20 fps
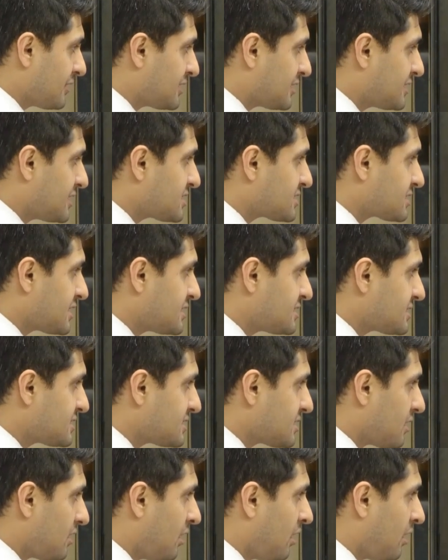and the distance
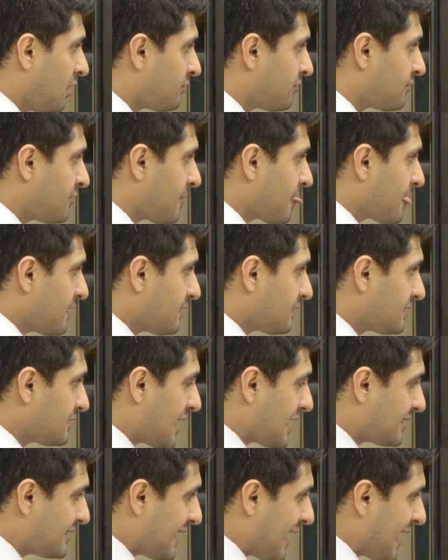of
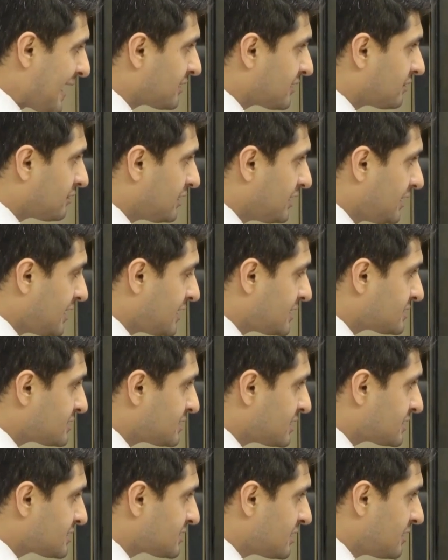that diagonally is
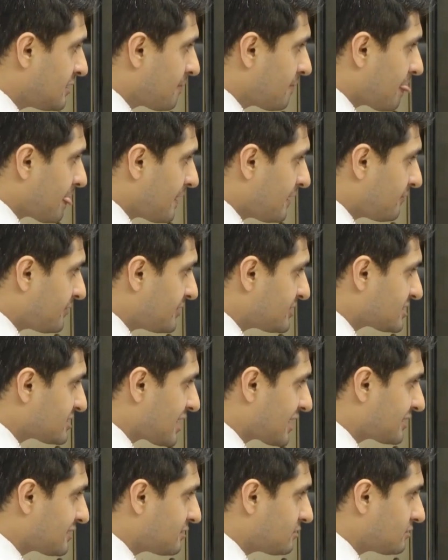this, if it's
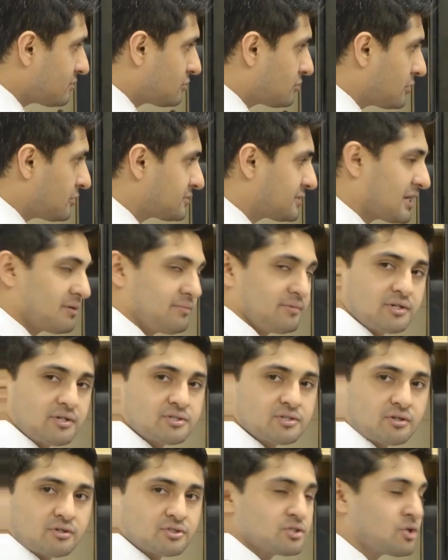like 12
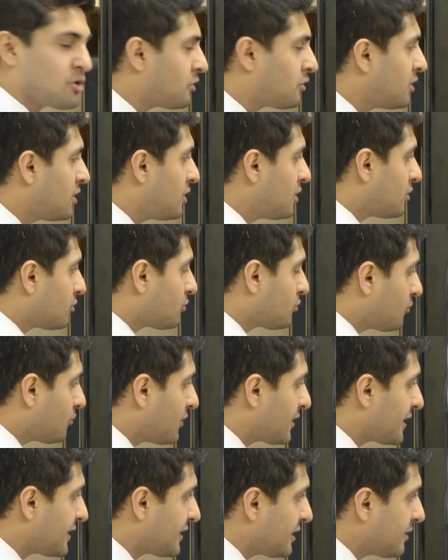centimeters or so,
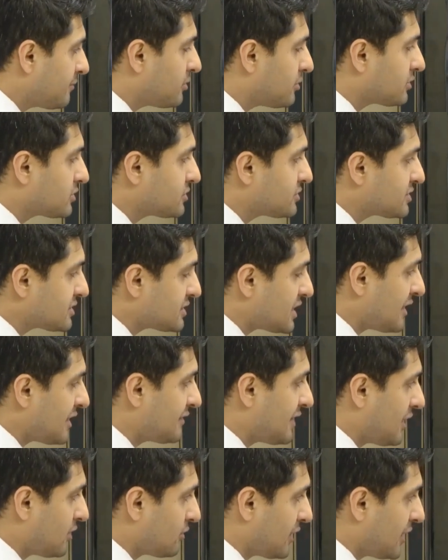we can able to say
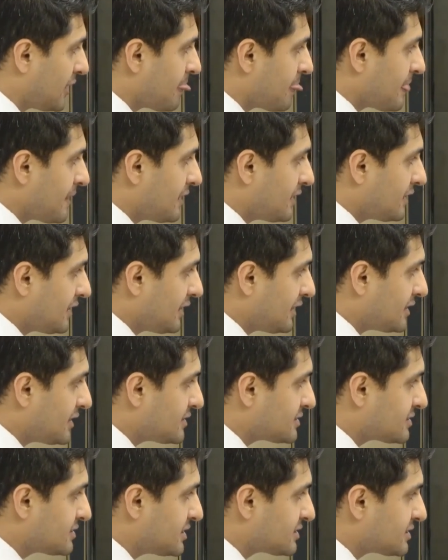that, okay,
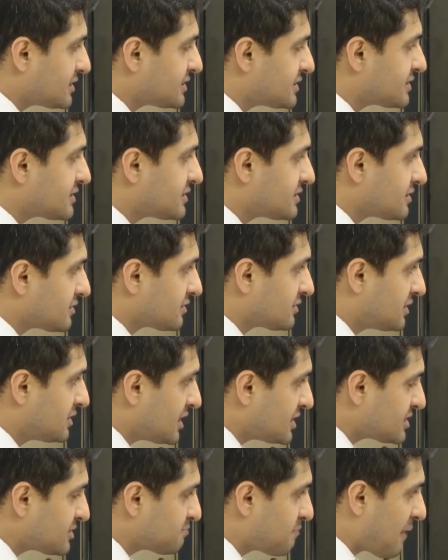
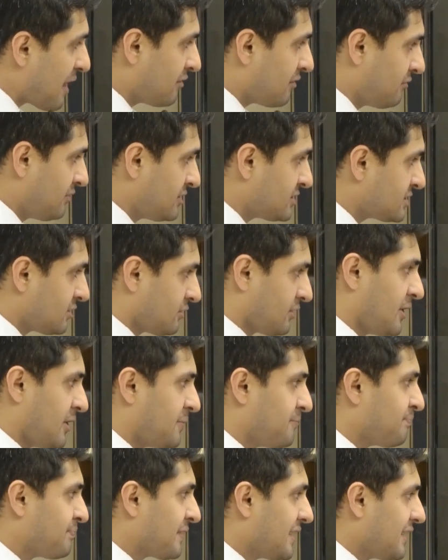this pelvis, okay,
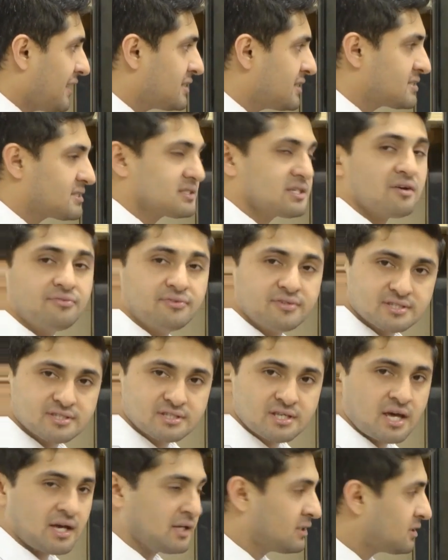it is
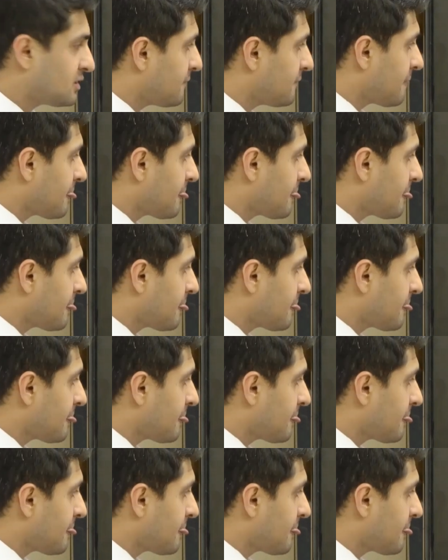sufficient